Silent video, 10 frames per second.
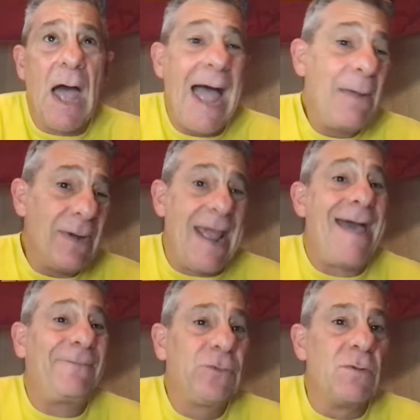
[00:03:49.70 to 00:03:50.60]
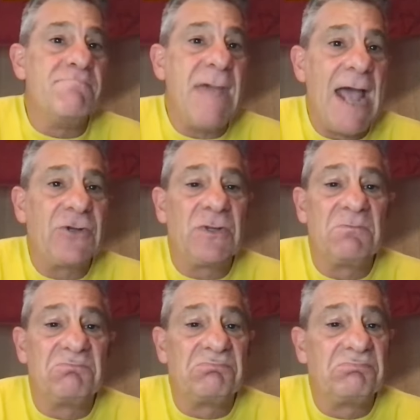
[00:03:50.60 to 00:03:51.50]
I would have to
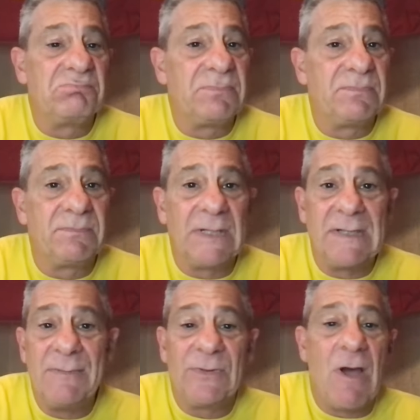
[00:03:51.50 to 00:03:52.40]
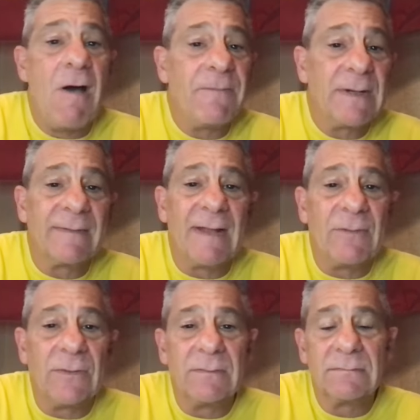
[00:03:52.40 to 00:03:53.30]
imagine the team's confidence
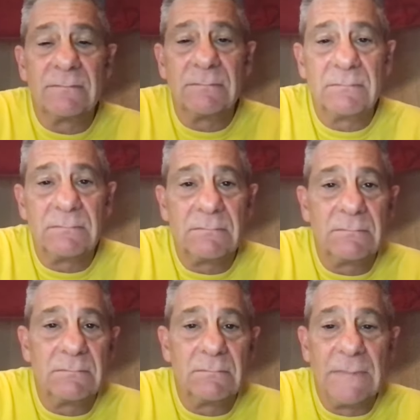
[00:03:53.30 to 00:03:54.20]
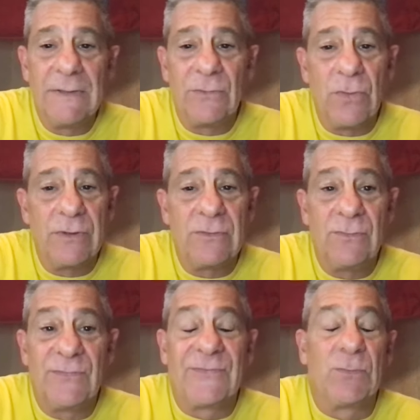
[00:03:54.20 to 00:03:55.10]
level is going
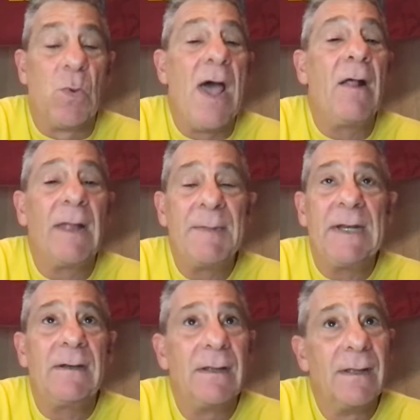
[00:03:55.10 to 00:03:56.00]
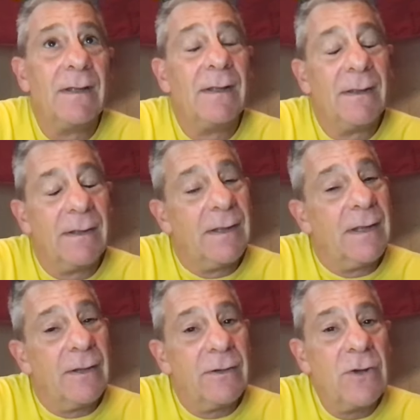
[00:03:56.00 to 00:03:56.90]
to swell. I mean,
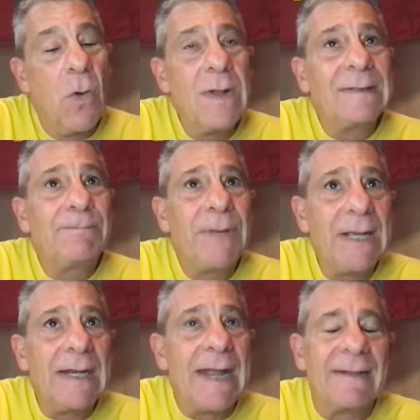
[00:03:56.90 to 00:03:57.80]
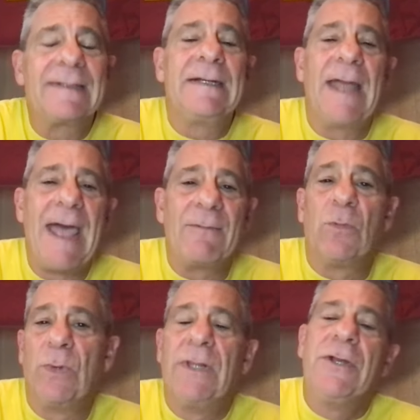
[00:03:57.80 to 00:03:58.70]
no one's picking USC to have a
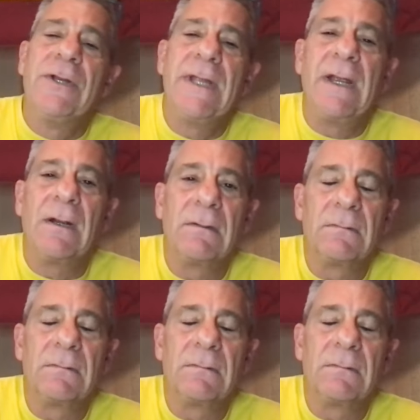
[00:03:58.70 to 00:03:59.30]
really good year.